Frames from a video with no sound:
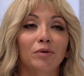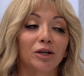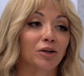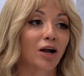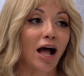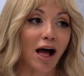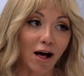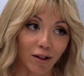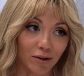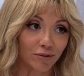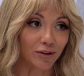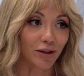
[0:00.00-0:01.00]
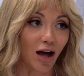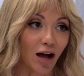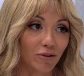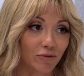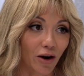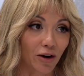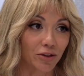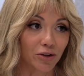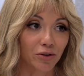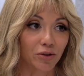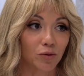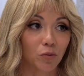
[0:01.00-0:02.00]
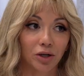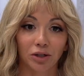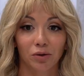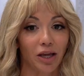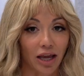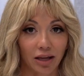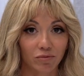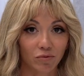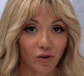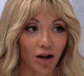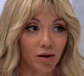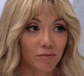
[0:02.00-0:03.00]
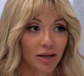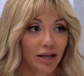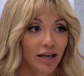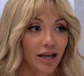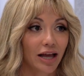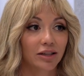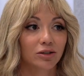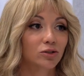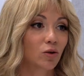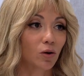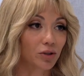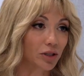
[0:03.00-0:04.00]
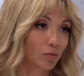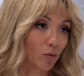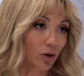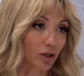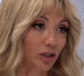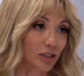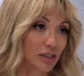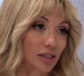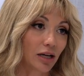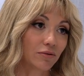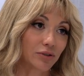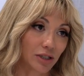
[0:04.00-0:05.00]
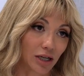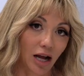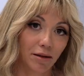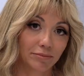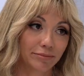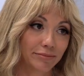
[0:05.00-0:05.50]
but you're a hell of a lot farther than where you came from. And there's only more good stuff to come.